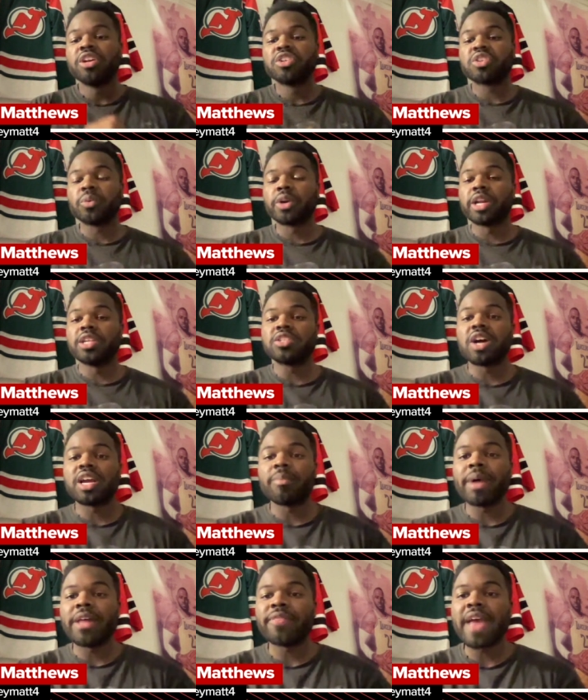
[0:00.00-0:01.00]
So we're going to
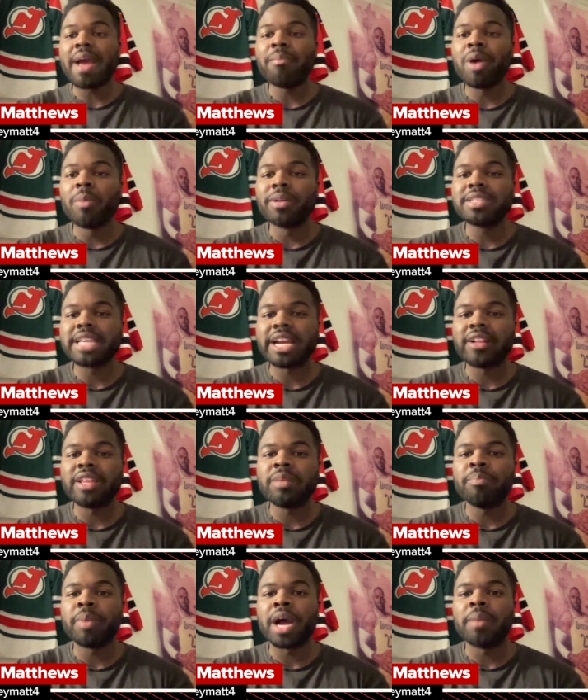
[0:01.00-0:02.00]
talk about that
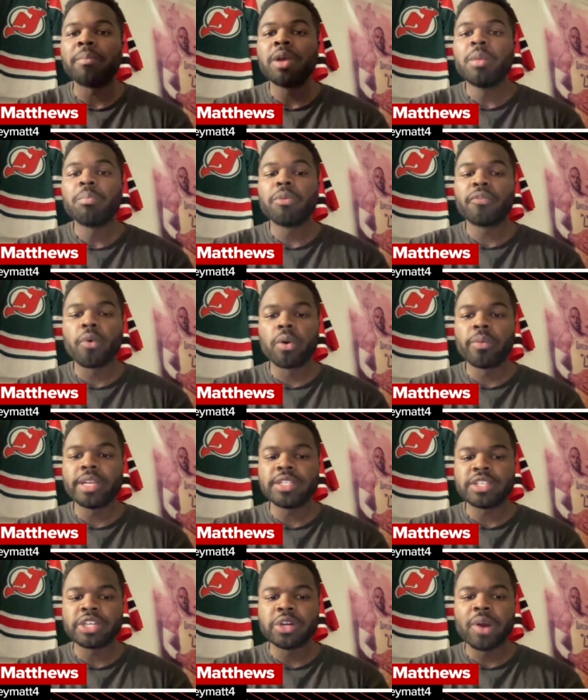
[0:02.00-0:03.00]
momentarily, but before we
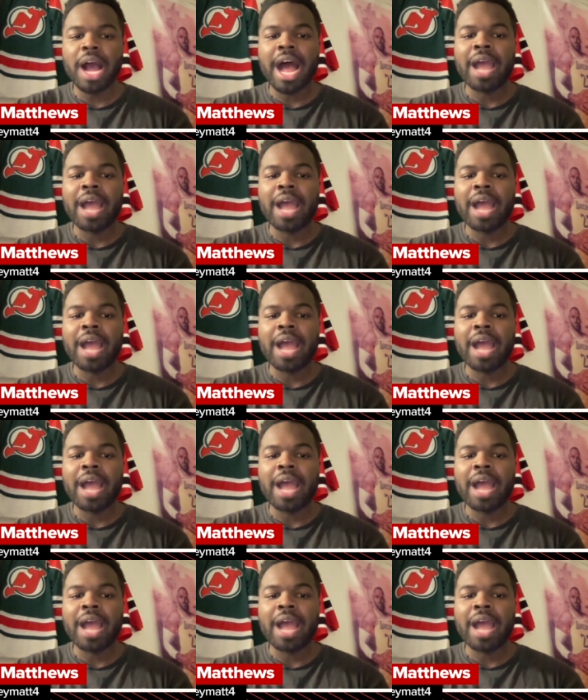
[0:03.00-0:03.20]
do,